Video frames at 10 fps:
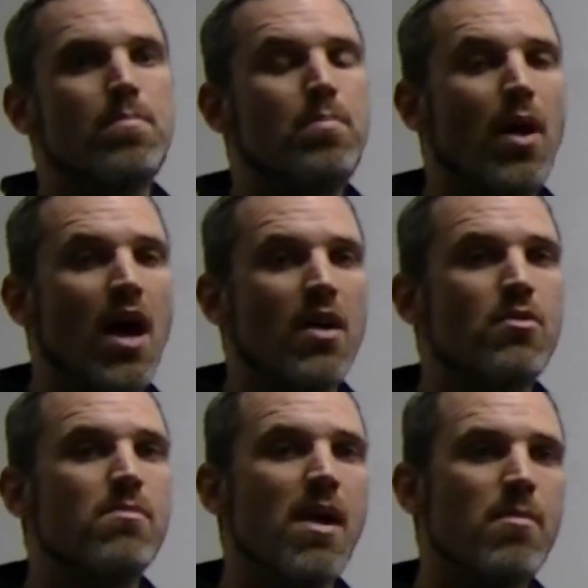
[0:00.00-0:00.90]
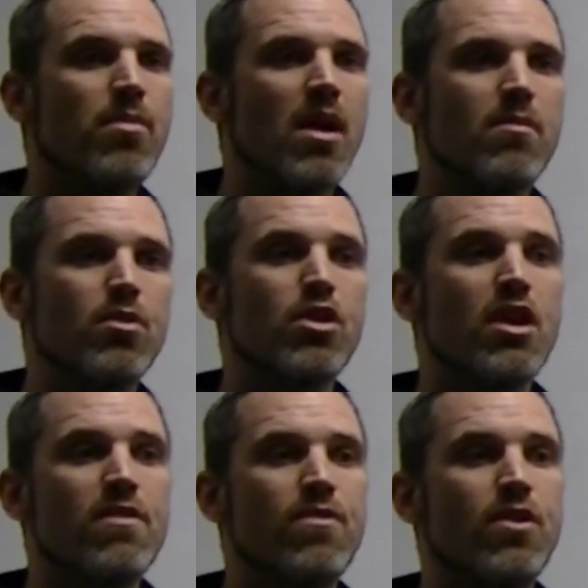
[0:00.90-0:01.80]
But remember, I'm
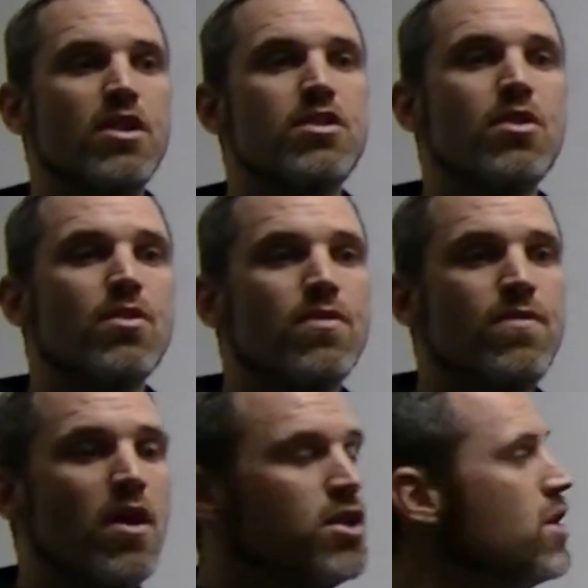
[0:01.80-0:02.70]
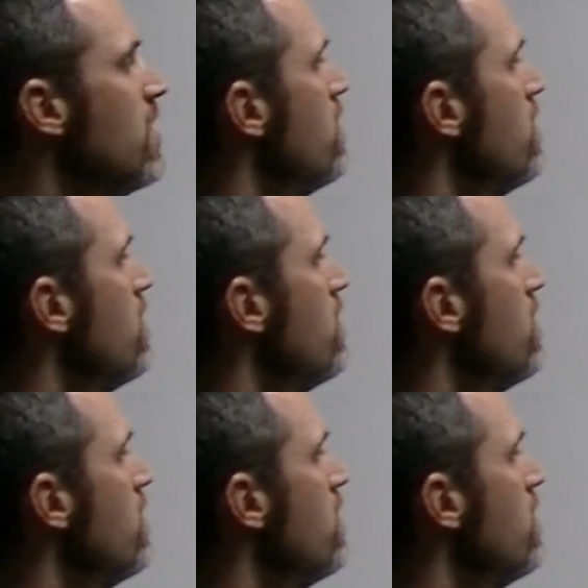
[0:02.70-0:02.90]
looking for an internal function, a